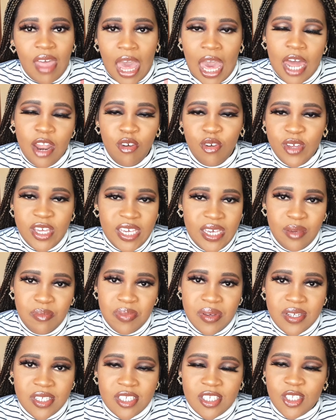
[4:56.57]
I don't keep
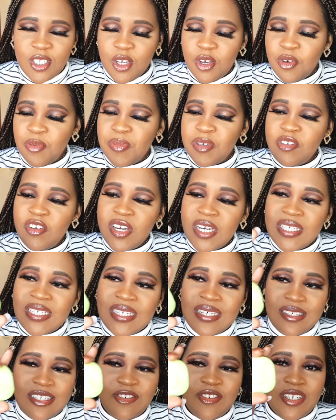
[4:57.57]
it. So, but you can
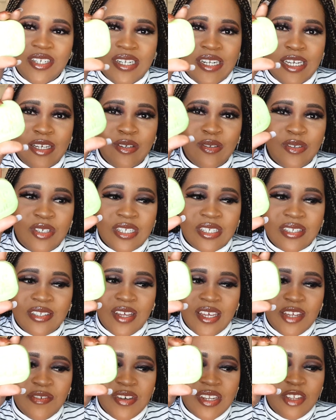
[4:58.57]
see it's gently used. It's
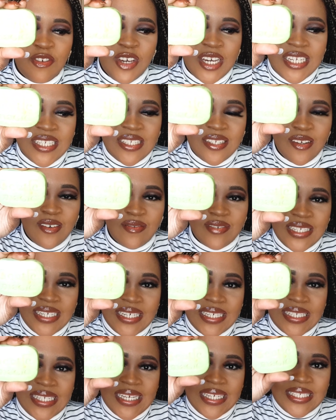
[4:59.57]
not even, you can still
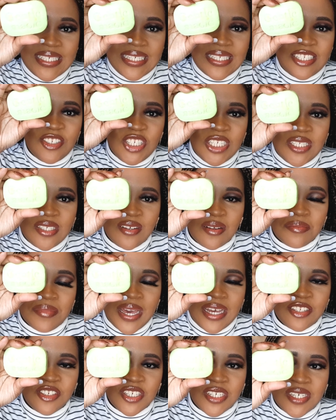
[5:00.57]
see it, it says gentle
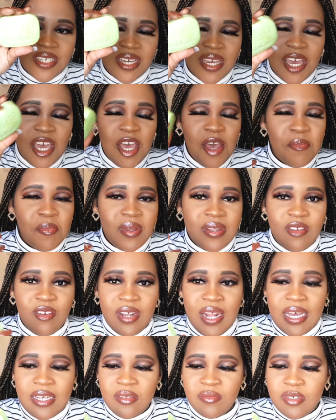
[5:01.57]
magic. But so
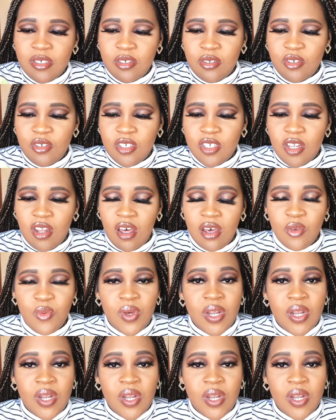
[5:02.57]
it hasn't used used a lot.